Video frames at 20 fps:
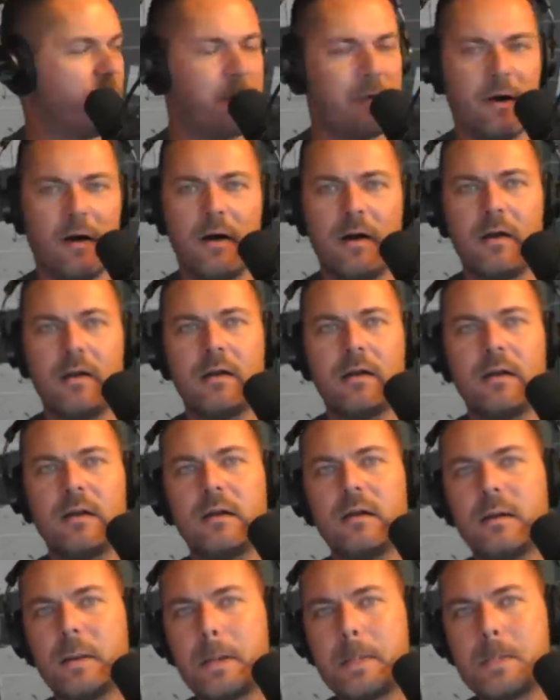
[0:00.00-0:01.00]
were right, apart. Yeah.
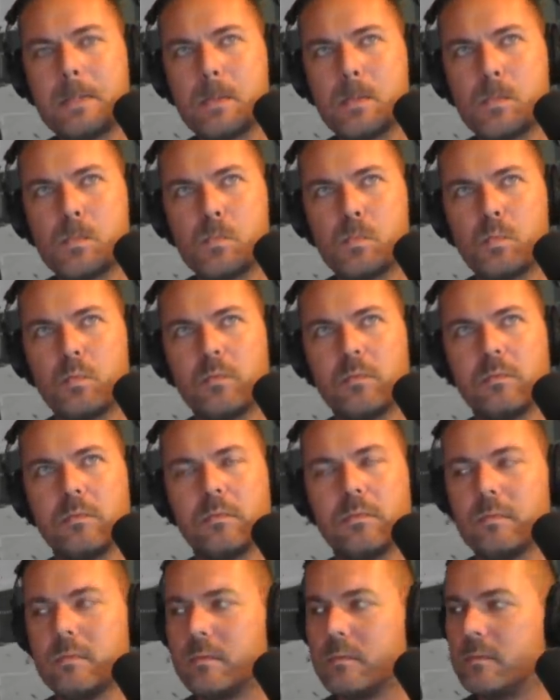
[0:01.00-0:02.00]
Mm-hmm, yeah the Skyping mm-hmm. and
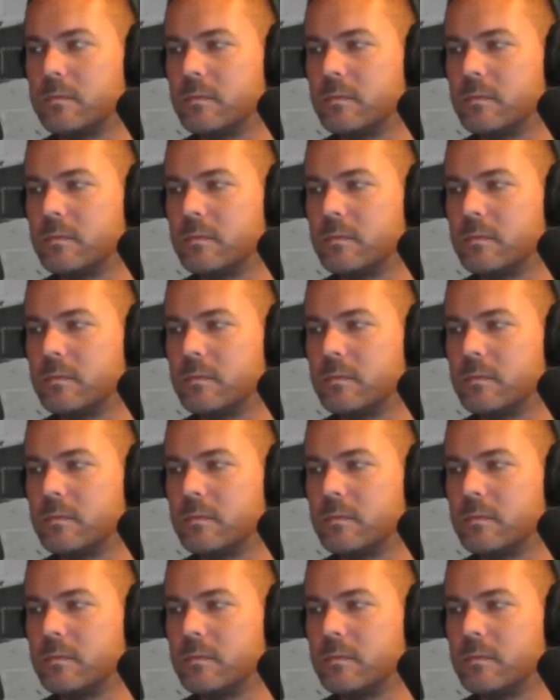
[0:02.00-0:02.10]
stuff.